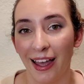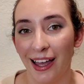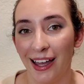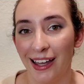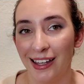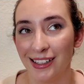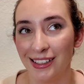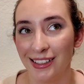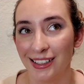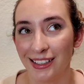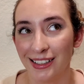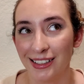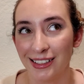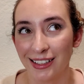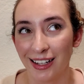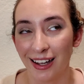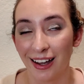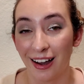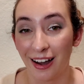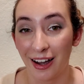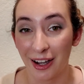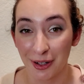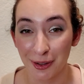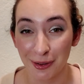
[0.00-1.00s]
And
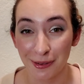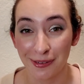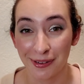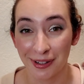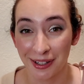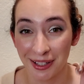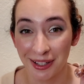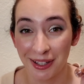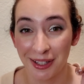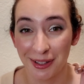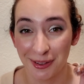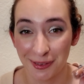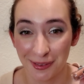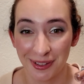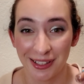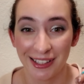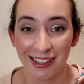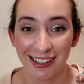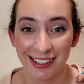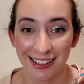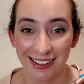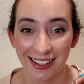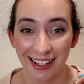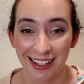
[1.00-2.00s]
I
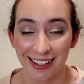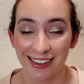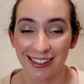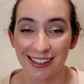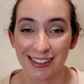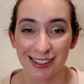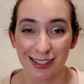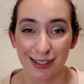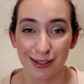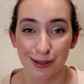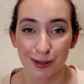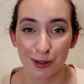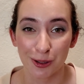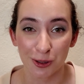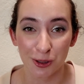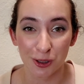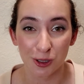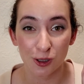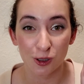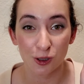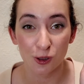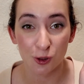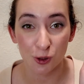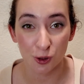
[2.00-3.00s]
really like these. These
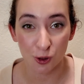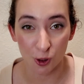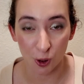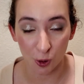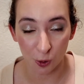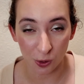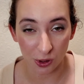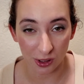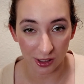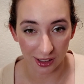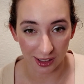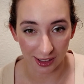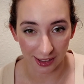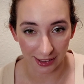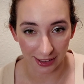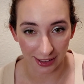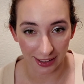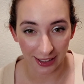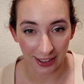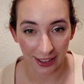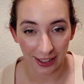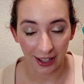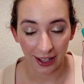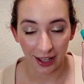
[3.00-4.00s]
are so good.
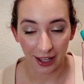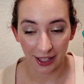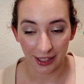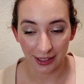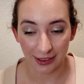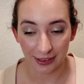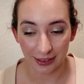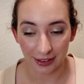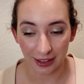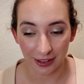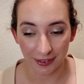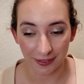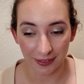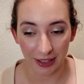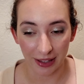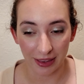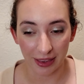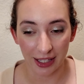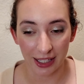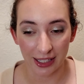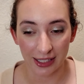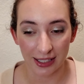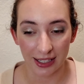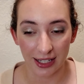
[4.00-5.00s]
I love
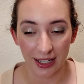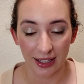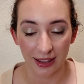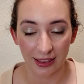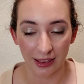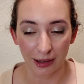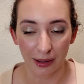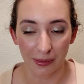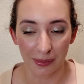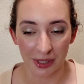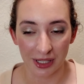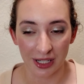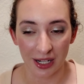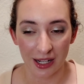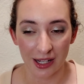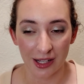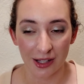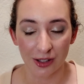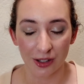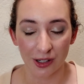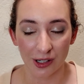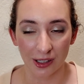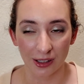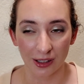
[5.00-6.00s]
that lip
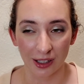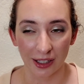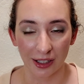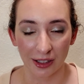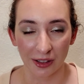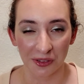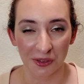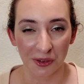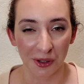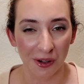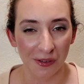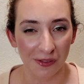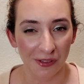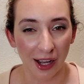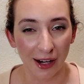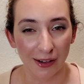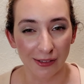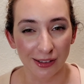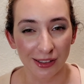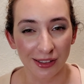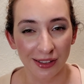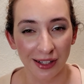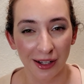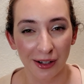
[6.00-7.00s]
stains are like going
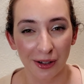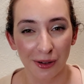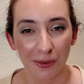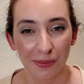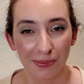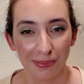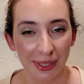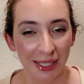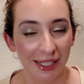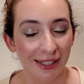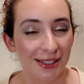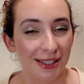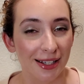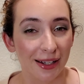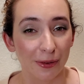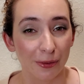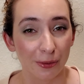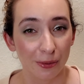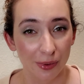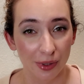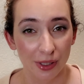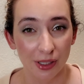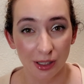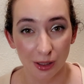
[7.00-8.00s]
viral now because I
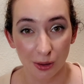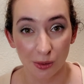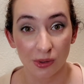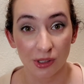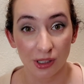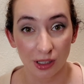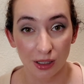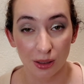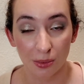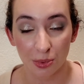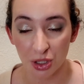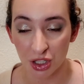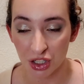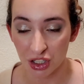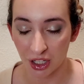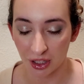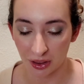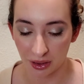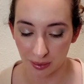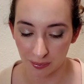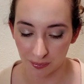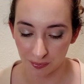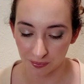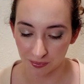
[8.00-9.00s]
really
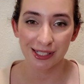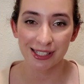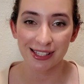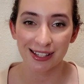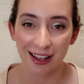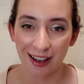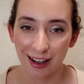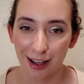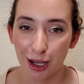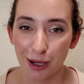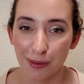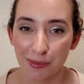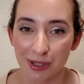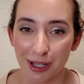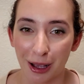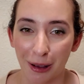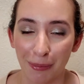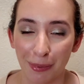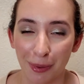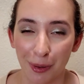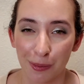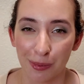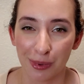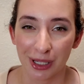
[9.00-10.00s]
appreciate them. It was hyped
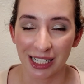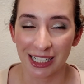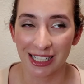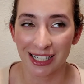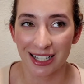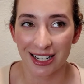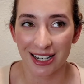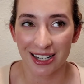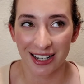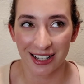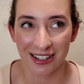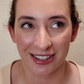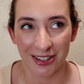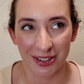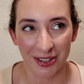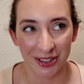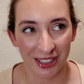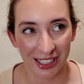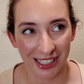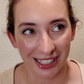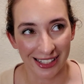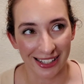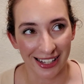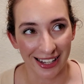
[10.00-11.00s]
up, but it didn't
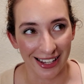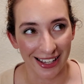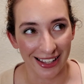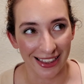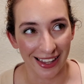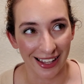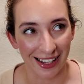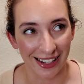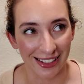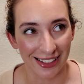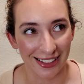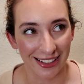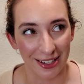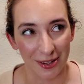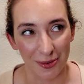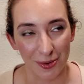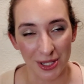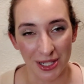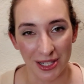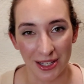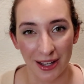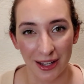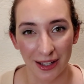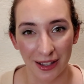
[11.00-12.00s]
necessarily say that it
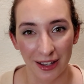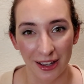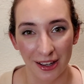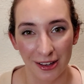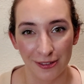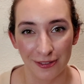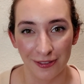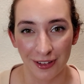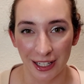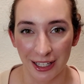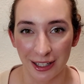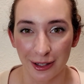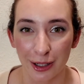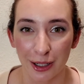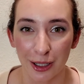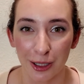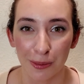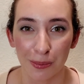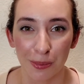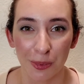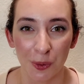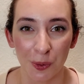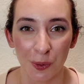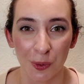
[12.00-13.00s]
was like fake
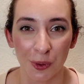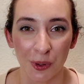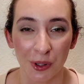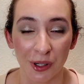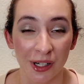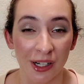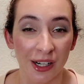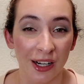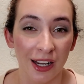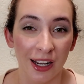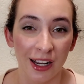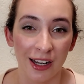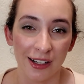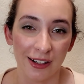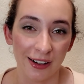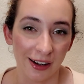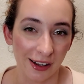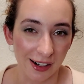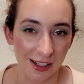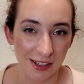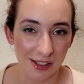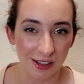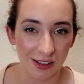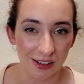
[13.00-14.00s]
hype or
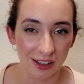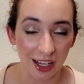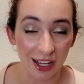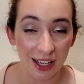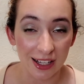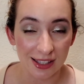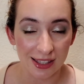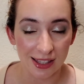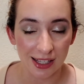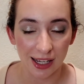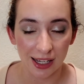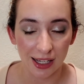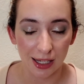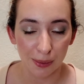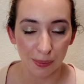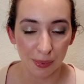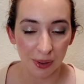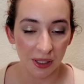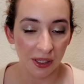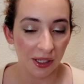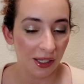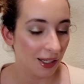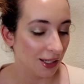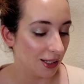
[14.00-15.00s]
not as good as the hype.
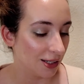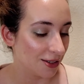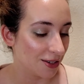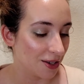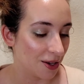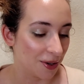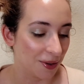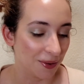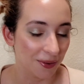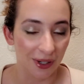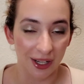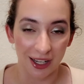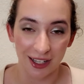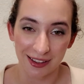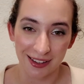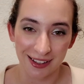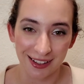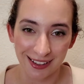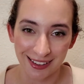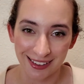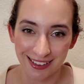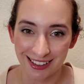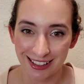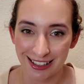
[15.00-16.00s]
So I
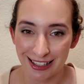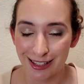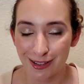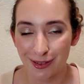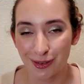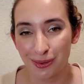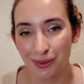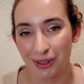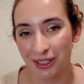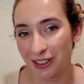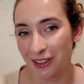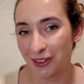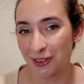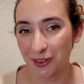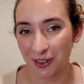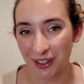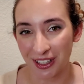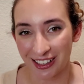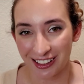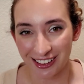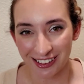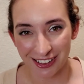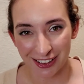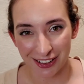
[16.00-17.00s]
think this will be a
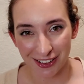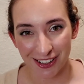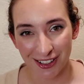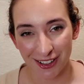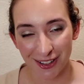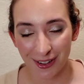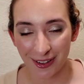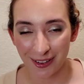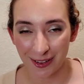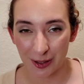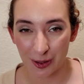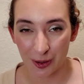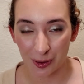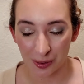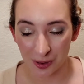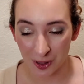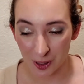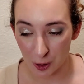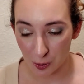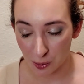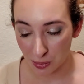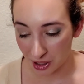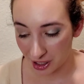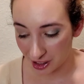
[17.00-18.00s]
great addition to
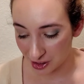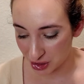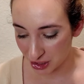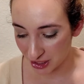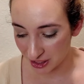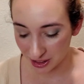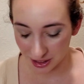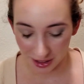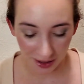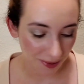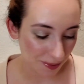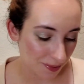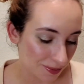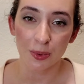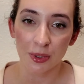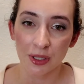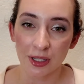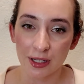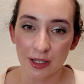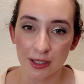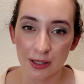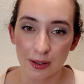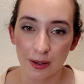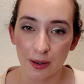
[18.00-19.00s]
this project. This
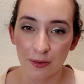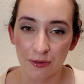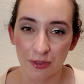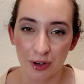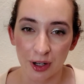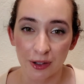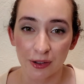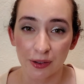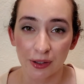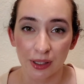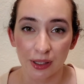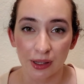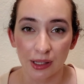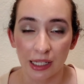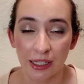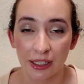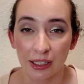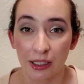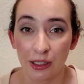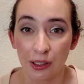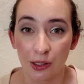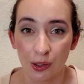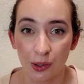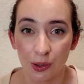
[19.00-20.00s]
one is very
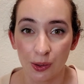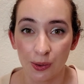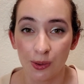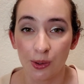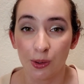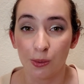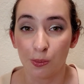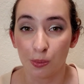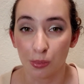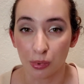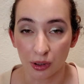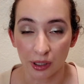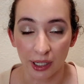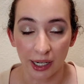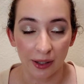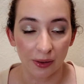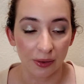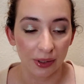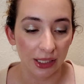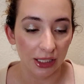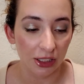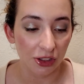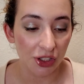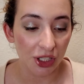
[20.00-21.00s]
like nude
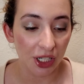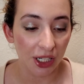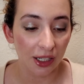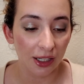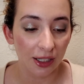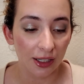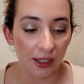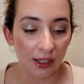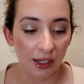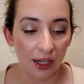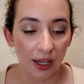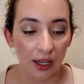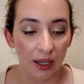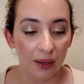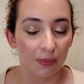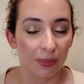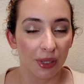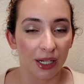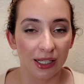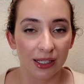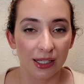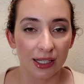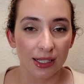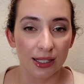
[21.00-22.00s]
brown shade,
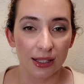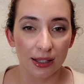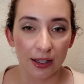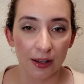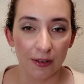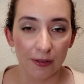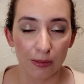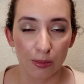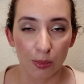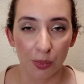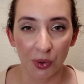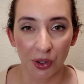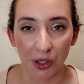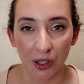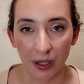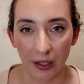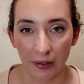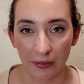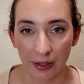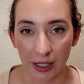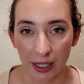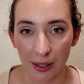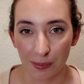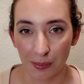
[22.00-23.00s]
but it does leave more
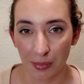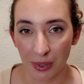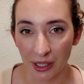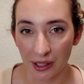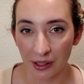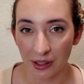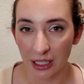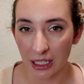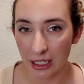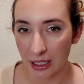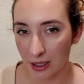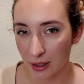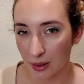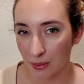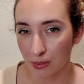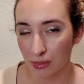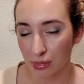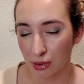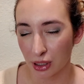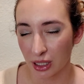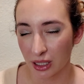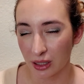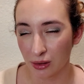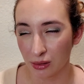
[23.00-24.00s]
of a pinky
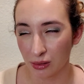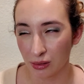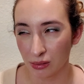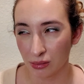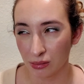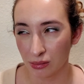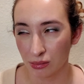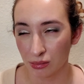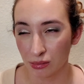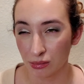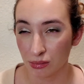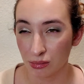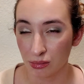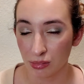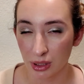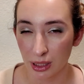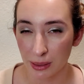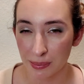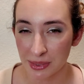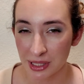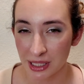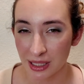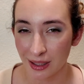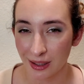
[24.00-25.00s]
brown
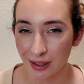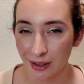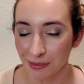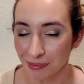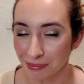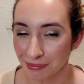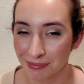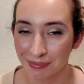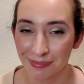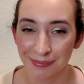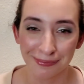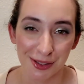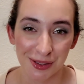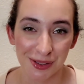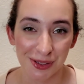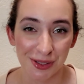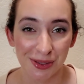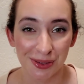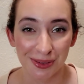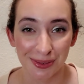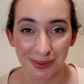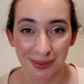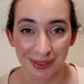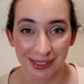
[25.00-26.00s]
lip stain. These are
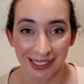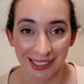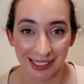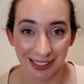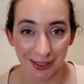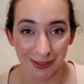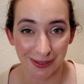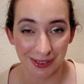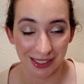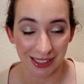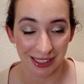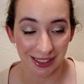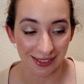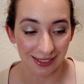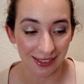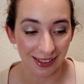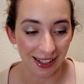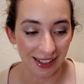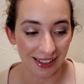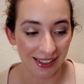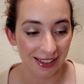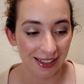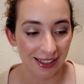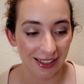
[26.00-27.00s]
also really
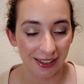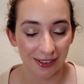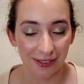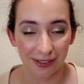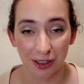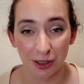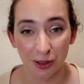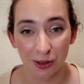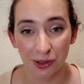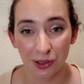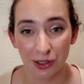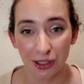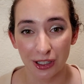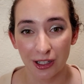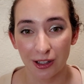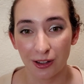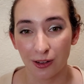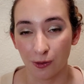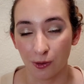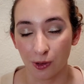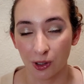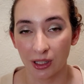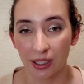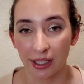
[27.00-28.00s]
glossy. If you're
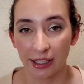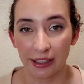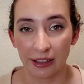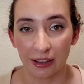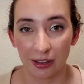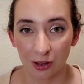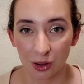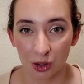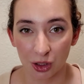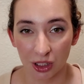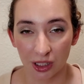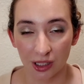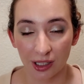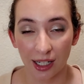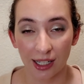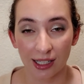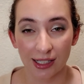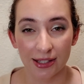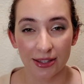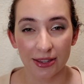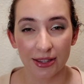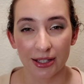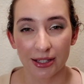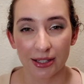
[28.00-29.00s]
looking for like an ultra
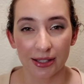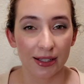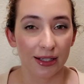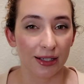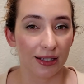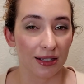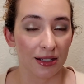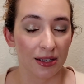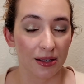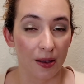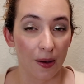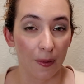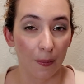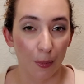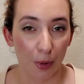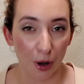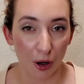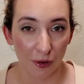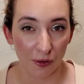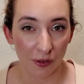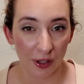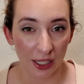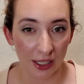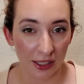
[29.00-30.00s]
gloss, this is
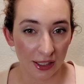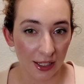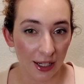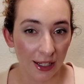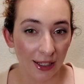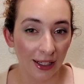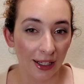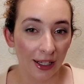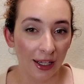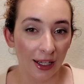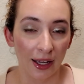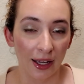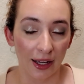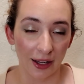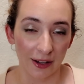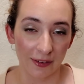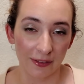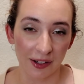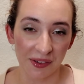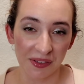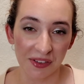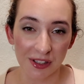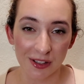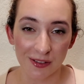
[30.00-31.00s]
perfect. I
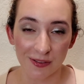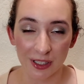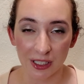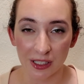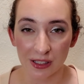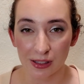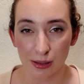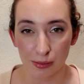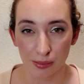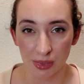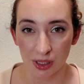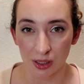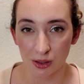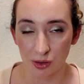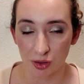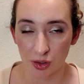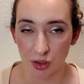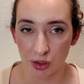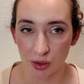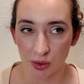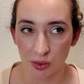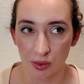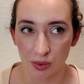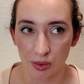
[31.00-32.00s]
find this very similar
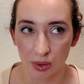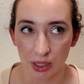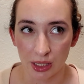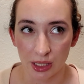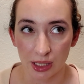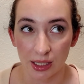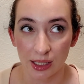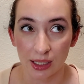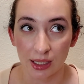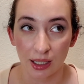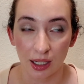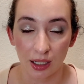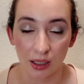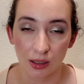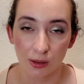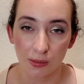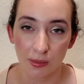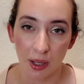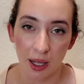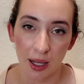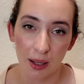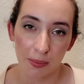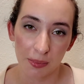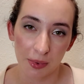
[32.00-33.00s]
to the
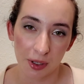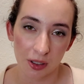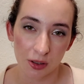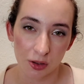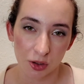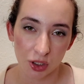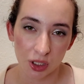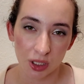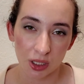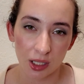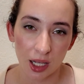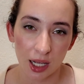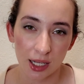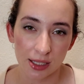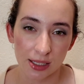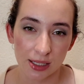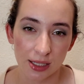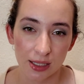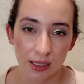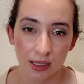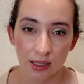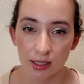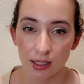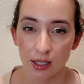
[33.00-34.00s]
ColourPop ultra
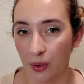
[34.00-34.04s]
glosses,